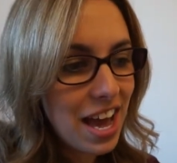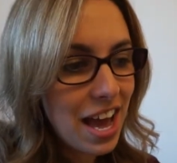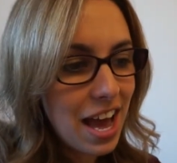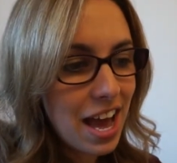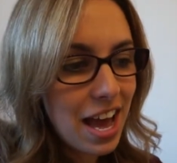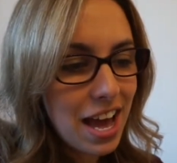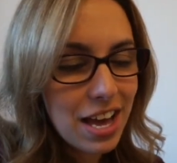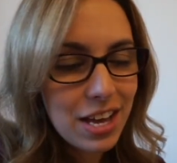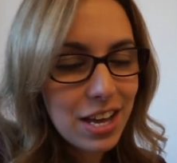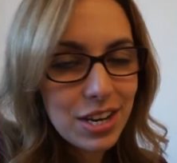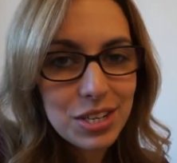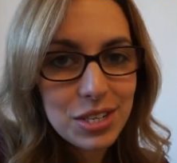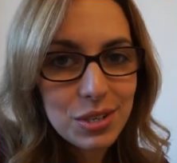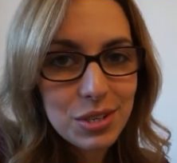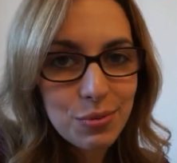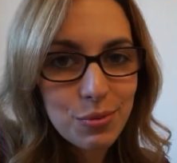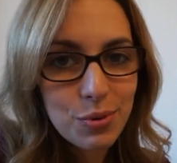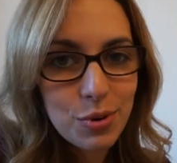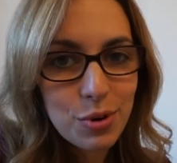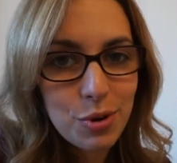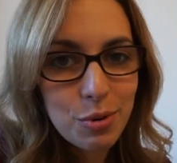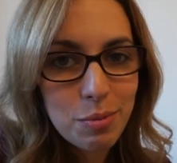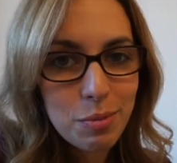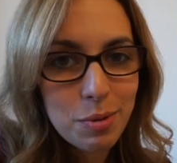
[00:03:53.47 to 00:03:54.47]
and
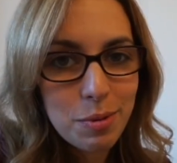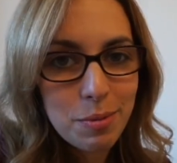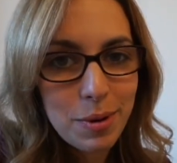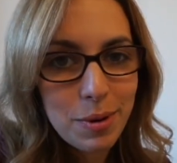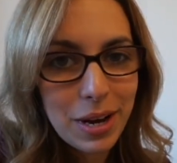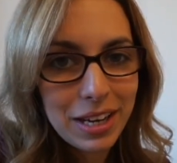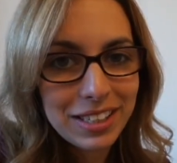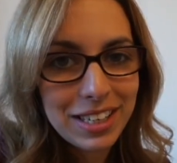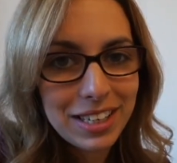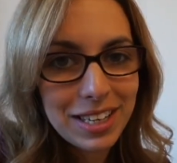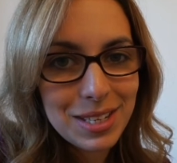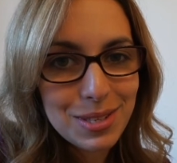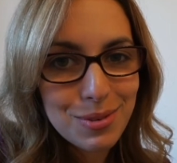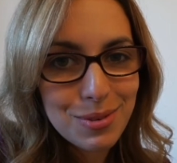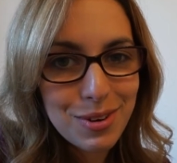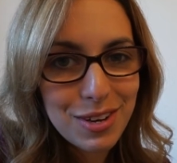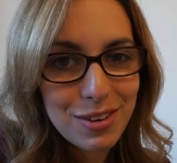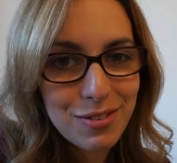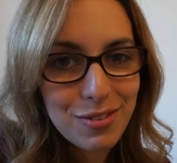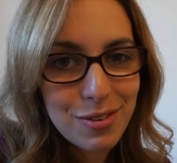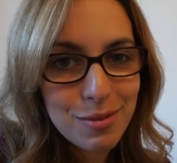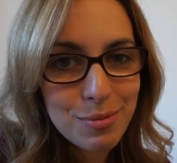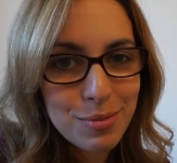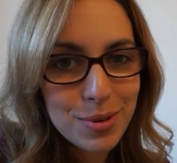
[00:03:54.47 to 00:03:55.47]
we'll be back next
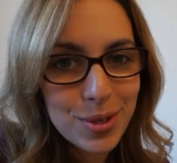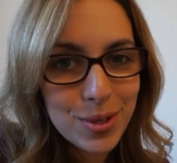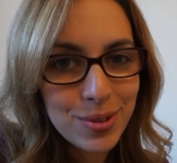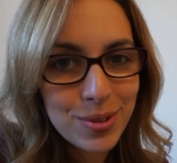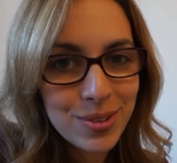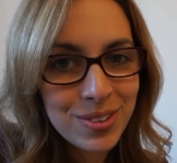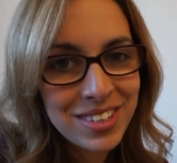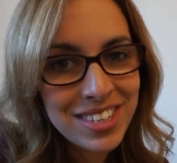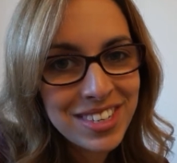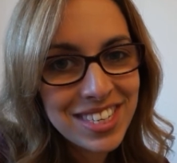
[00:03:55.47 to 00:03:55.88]
week for more.